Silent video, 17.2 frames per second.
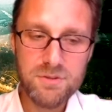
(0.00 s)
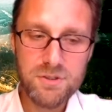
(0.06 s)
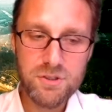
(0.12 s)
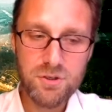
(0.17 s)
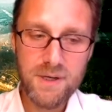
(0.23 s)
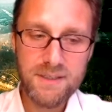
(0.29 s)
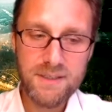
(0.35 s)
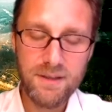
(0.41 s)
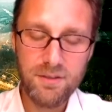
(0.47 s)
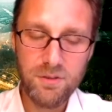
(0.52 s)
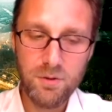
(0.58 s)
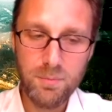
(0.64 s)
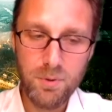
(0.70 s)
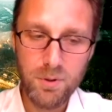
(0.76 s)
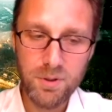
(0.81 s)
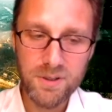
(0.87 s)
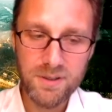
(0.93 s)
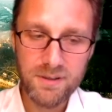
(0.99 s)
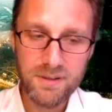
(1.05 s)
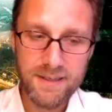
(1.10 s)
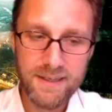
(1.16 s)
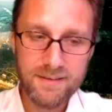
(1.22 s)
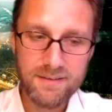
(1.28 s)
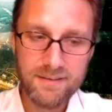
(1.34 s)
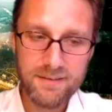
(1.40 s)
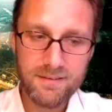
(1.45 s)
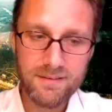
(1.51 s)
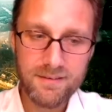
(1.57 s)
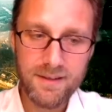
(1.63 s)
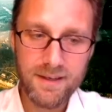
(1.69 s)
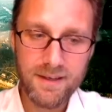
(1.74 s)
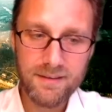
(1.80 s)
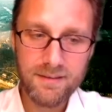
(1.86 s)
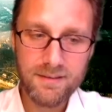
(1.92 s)
we demonstrate in the book
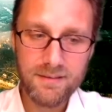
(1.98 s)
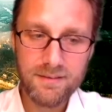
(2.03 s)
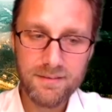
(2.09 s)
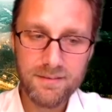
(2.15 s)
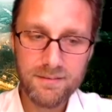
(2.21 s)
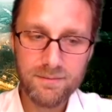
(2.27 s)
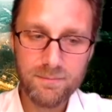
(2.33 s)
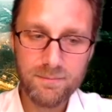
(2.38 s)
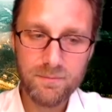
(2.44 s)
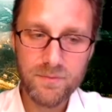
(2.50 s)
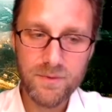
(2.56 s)
that